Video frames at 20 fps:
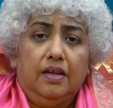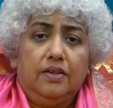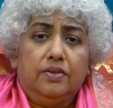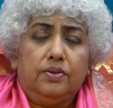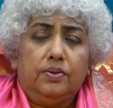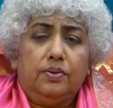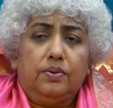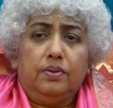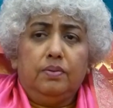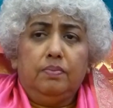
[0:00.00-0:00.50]

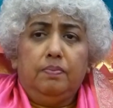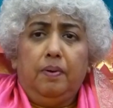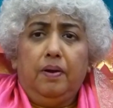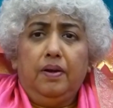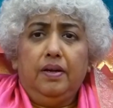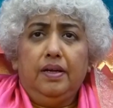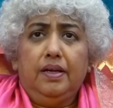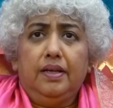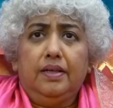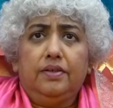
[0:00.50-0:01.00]
So the
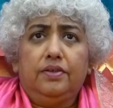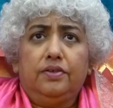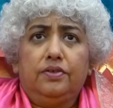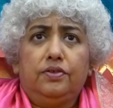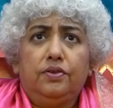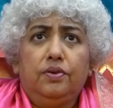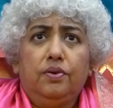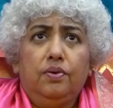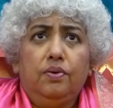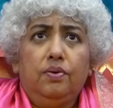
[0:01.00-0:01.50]
body is
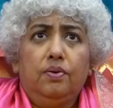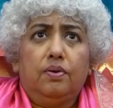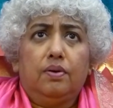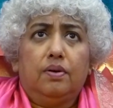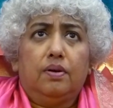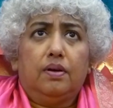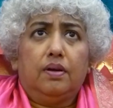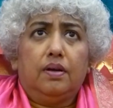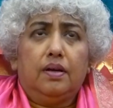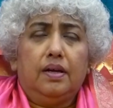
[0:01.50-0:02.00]
so,
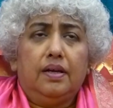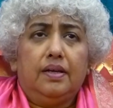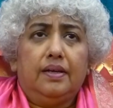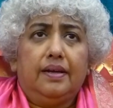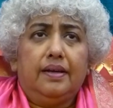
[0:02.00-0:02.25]
it